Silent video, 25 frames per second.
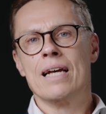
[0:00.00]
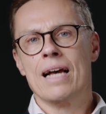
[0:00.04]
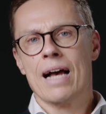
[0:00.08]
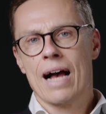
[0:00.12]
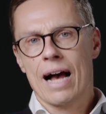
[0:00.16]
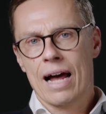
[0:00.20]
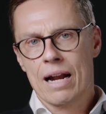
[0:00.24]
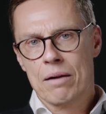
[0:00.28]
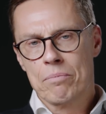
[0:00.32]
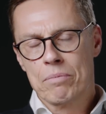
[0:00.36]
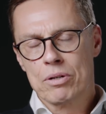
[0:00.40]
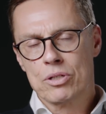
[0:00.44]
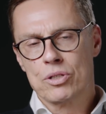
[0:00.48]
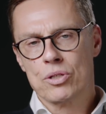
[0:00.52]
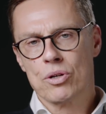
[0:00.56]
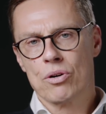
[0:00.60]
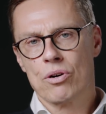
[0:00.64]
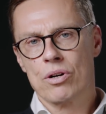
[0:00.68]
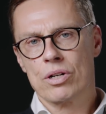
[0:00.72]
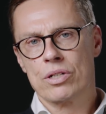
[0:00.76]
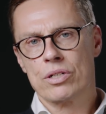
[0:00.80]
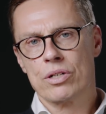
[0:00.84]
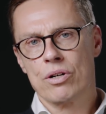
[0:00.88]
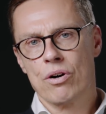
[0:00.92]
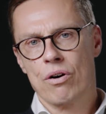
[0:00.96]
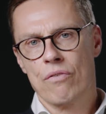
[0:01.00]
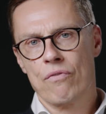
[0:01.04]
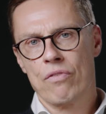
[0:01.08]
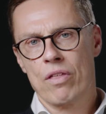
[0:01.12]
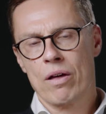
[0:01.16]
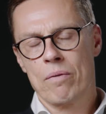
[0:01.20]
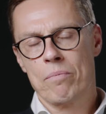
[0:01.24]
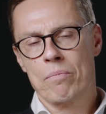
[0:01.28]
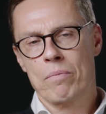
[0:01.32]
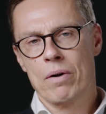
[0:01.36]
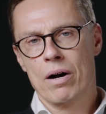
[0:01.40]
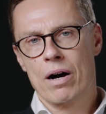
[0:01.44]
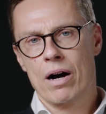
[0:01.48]
and a majority of
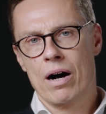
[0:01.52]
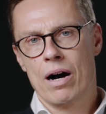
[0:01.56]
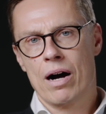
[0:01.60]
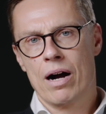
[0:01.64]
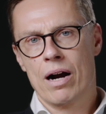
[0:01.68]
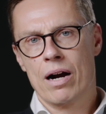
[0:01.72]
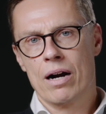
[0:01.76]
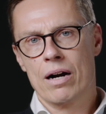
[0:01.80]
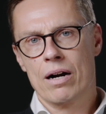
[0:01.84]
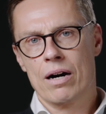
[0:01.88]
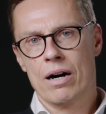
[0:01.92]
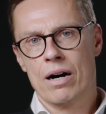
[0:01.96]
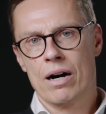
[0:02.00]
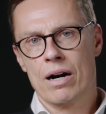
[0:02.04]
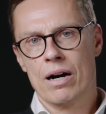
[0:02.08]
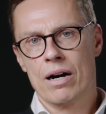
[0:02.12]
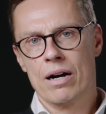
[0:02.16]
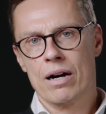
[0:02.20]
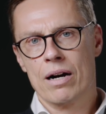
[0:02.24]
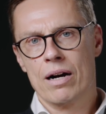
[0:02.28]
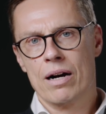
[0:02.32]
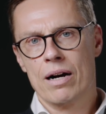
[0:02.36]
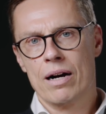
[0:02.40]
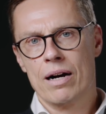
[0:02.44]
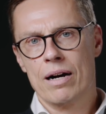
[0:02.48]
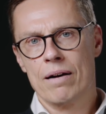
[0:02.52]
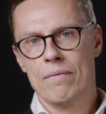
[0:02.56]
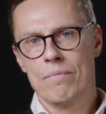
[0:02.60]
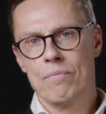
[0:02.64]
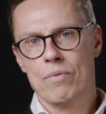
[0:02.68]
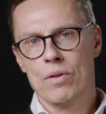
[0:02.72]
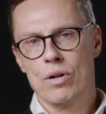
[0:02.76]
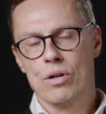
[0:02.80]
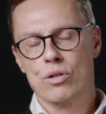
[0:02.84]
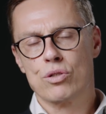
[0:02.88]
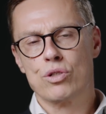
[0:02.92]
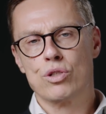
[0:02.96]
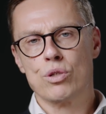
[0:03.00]
them are
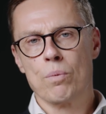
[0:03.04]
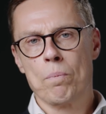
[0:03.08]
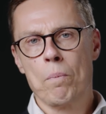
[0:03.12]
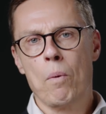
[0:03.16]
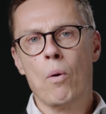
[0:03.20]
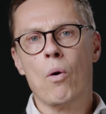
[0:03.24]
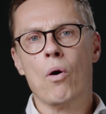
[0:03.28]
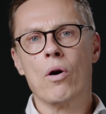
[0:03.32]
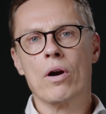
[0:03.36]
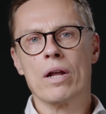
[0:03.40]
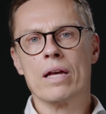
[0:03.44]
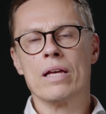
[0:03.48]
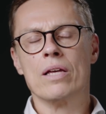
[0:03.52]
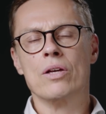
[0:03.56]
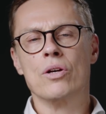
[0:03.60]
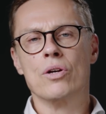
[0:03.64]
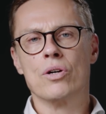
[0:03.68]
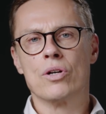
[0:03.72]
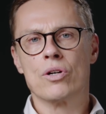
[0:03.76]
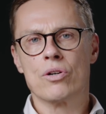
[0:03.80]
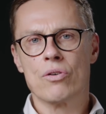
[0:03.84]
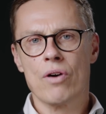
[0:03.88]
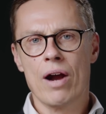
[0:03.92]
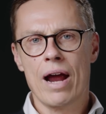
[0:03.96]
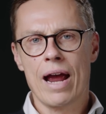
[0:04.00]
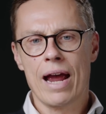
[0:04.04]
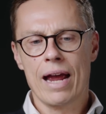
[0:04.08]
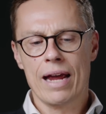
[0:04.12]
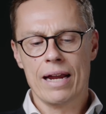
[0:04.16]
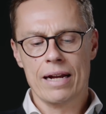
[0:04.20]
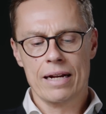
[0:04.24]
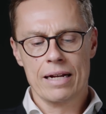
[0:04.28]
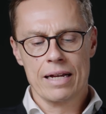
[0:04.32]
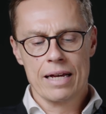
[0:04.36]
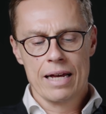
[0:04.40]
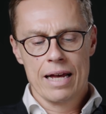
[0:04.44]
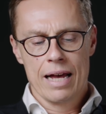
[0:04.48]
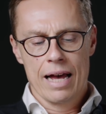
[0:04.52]
supporting
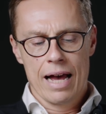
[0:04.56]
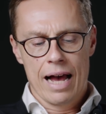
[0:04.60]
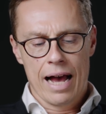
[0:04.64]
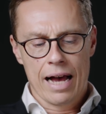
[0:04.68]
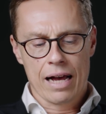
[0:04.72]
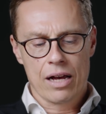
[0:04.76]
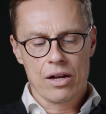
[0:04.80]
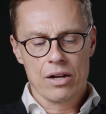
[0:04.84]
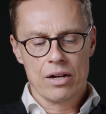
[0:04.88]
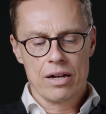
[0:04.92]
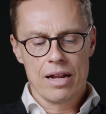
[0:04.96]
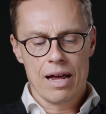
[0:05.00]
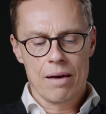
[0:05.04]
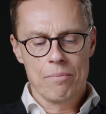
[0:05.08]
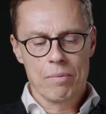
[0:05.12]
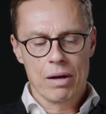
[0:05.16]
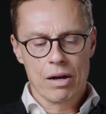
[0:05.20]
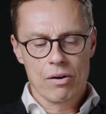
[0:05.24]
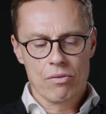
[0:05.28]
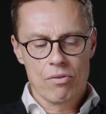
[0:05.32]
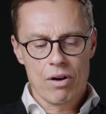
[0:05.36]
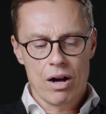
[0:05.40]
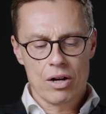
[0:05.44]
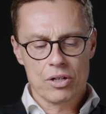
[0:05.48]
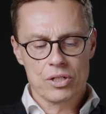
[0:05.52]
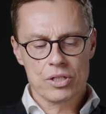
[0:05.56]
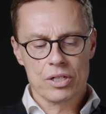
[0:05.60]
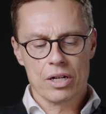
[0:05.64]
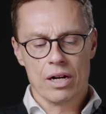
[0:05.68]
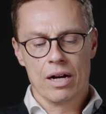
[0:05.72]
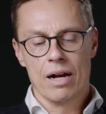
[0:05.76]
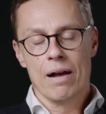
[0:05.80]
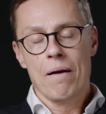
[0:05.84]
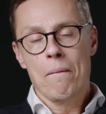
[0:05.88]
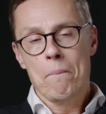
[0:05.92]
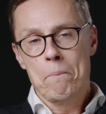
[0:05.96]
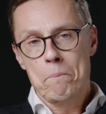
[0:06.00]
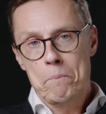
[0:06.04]
Ukraine and condemning
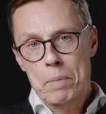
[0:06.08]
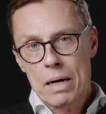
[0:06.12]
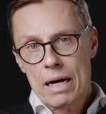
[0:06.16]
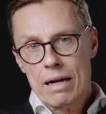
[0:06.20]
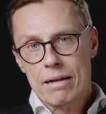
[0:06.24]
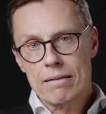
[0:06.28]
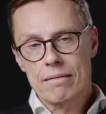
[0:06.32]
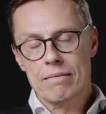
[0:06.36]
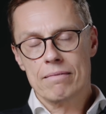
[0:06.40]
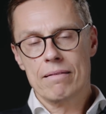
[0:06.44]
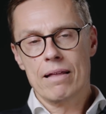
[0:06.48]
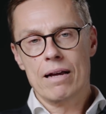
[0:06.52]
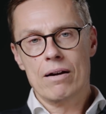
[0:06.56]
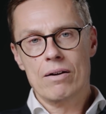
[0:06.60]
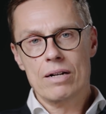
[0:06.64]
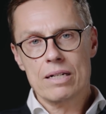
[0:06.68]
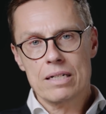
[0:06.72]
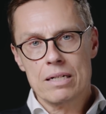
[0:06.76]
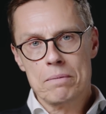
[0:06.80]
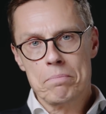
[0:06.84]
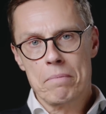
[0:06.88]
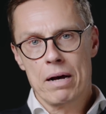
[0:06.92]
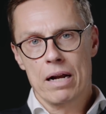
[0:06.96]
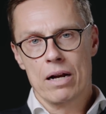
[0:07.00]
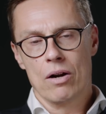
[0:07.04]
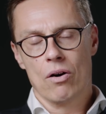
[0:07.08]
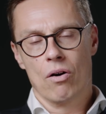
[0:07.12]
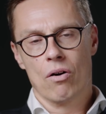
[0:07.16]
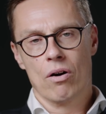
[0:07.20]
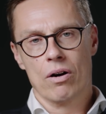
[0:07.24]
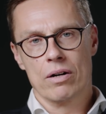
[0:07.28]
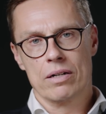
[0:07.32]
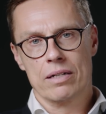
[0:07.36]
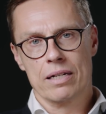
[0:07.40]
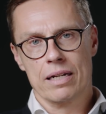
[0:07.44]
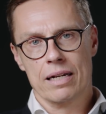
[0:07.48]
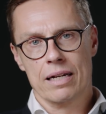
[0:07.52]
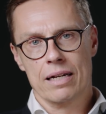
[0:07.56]
Russia. But there is a
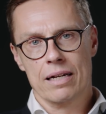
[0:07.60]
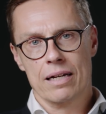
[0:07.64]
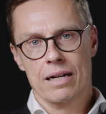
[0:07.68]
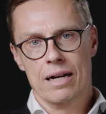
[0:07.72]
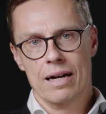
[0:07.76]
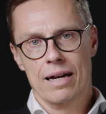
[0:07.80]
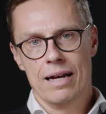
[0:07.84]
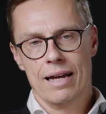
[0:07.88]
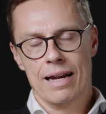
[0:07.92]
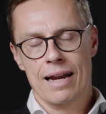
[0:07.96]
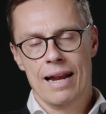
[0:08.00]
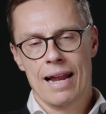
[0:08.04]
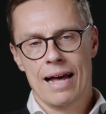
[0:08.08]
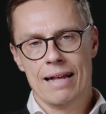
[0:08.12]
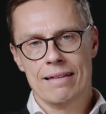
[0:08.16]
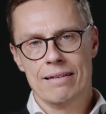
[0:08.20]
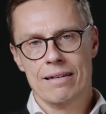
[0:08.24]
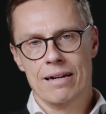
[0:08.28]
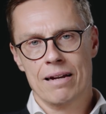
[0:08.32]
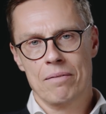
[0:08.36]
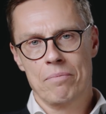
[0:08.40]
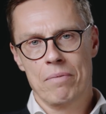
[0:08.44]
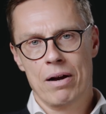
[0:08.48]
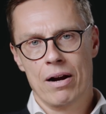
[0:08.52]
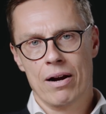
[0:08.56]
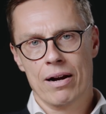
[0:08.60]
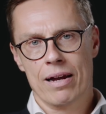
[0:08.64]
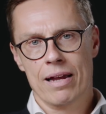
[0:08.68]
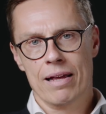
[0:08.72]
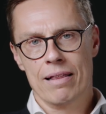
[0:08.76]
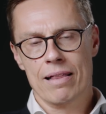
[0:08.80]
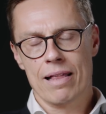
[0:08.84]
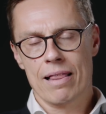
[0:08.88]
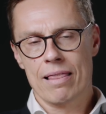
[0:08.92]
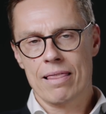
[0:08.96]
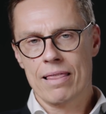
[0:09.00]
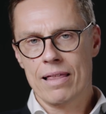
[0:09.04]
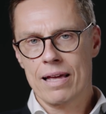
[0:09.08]
minority in Latin America
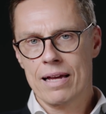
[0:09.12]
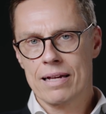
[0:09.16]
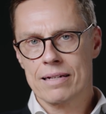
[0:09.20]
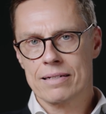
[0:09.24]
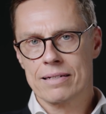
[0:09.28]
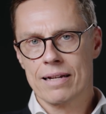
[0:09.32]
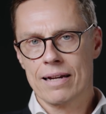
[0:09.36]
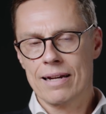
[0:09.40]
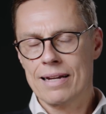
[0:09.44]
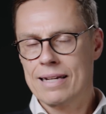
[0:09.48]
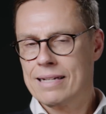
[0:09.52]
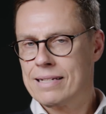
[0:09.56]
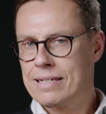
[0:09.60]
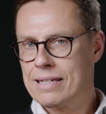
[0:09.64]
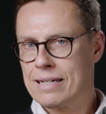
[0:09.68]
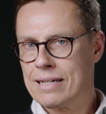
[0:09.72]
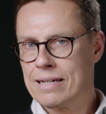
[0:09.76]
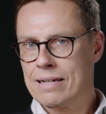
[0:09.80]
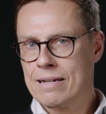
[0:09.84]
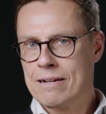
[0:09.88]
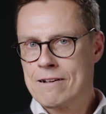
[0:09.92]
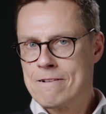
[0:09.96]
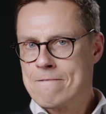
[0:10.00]
that thinks that, listen,